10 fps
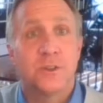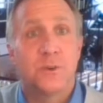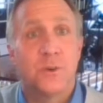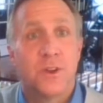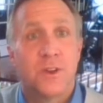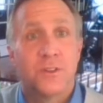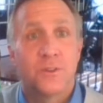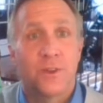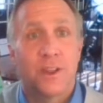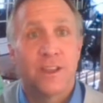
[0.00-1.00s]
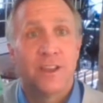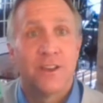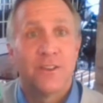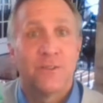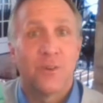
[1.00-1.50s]
Two, three,
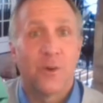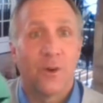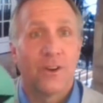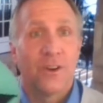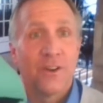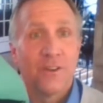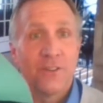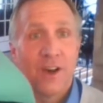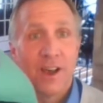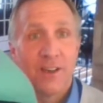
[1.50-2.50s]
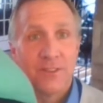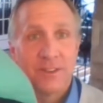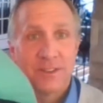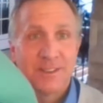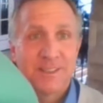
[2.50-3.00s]
four,
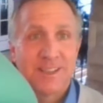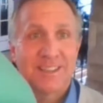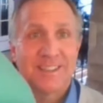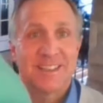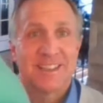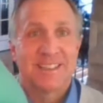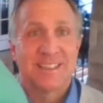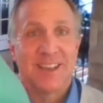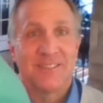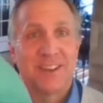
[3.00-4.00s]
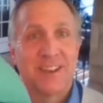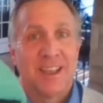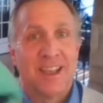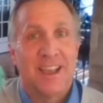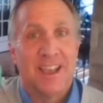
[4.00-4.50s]
five, six,
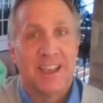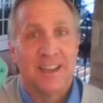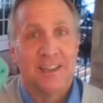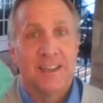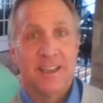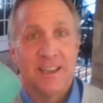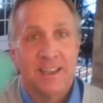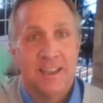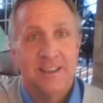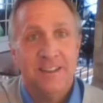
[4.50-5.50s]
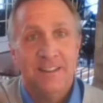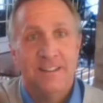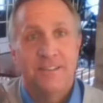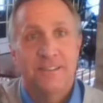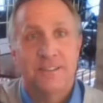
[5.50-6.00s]
seven, eight.
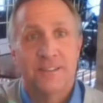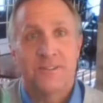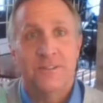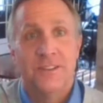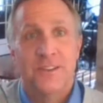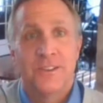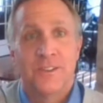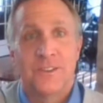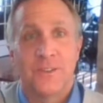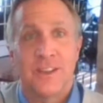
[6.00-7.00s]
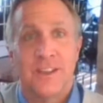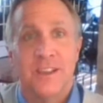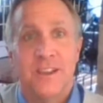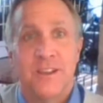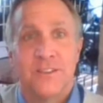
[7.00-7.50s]
In. Two,
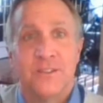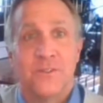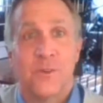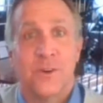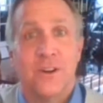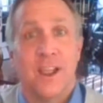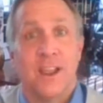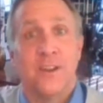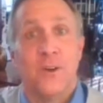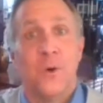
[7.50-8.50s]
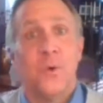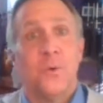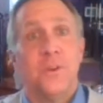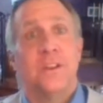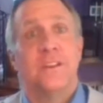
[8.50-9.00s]
three, four, and
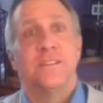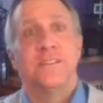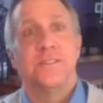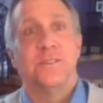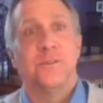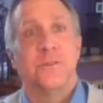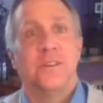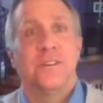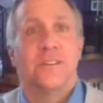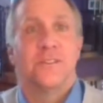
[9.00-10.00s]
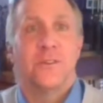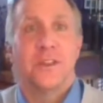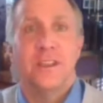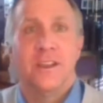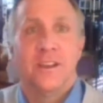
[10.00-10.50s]
hold. Two,
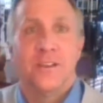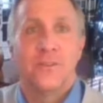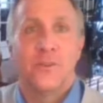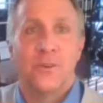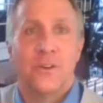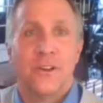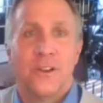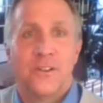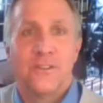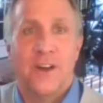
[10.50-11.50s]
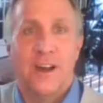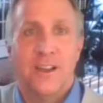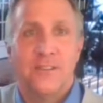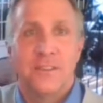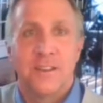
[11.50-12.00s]
three, four,
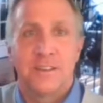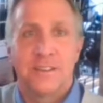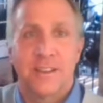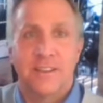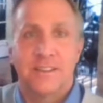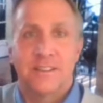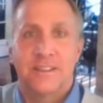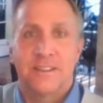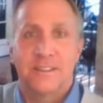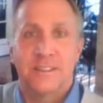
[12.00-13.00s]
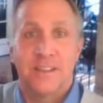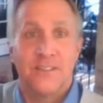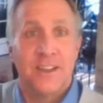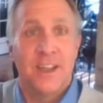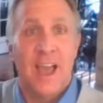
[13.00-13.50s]
five, six,
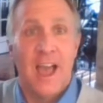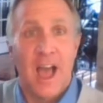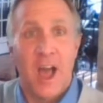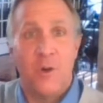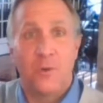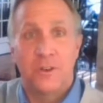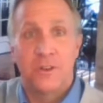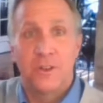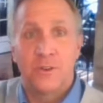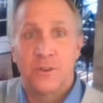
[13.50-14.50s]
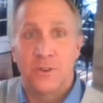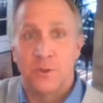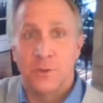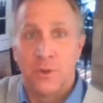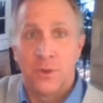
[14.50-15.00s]
seven, out.
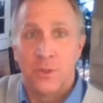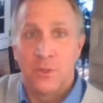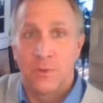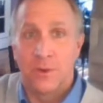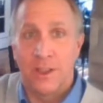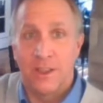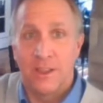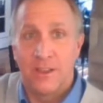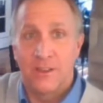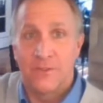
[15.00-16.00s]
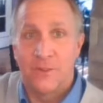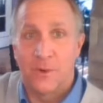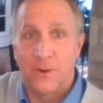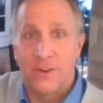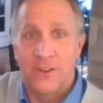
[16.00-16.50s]
Two, three,
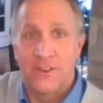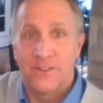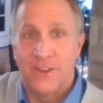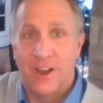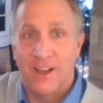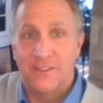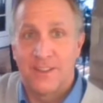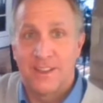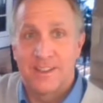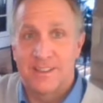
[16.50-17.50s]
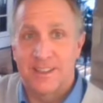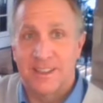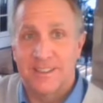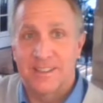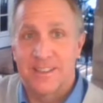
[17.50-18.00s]
four, five,
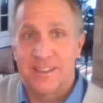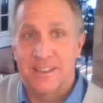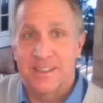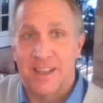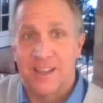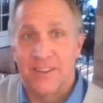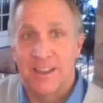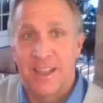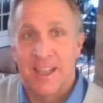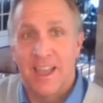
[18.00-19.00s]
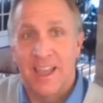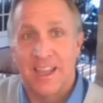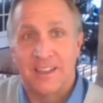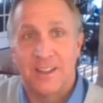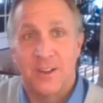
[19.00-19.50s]
six, seven,
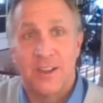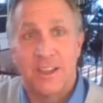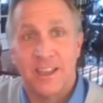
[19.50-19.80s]
eight.